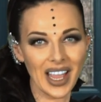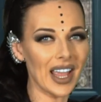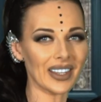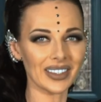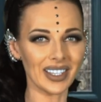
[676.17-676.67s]

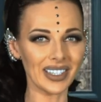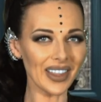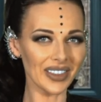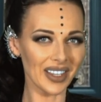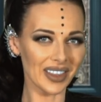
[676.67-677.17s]
and
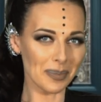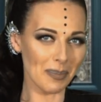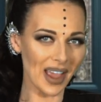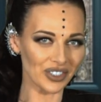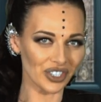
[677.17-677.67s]
let the
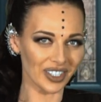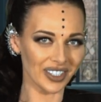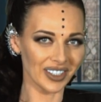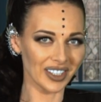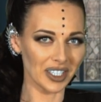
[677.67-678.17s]
magic
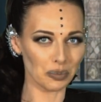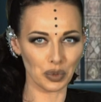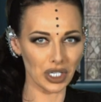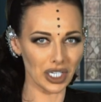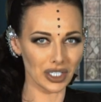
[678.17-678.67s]

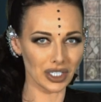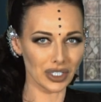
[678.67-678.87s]
begin.